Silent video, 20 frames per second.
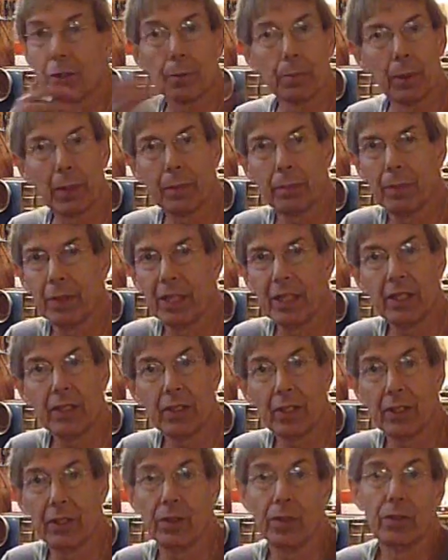split peas.
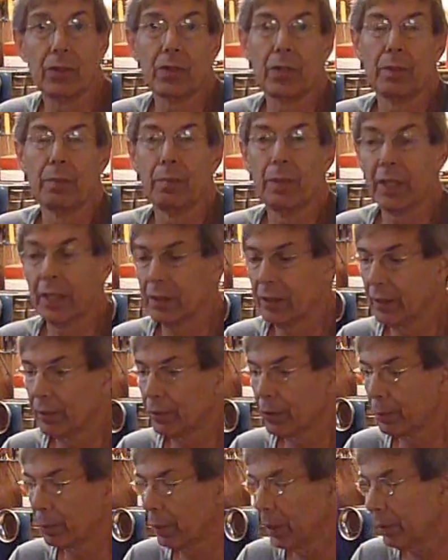I used a mix of
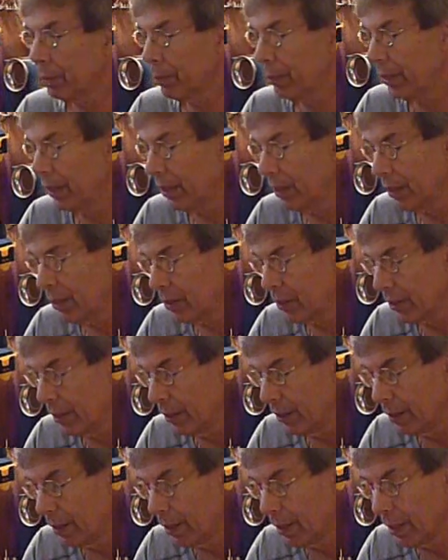split peas
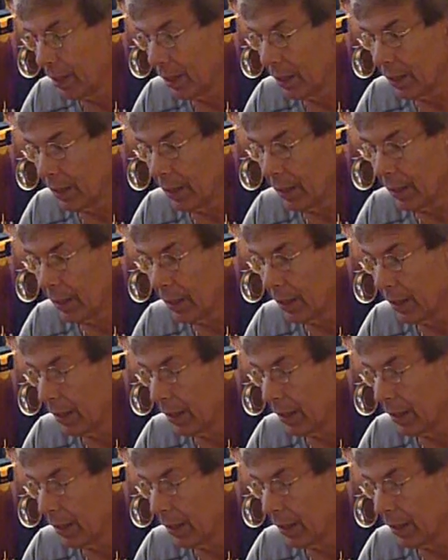and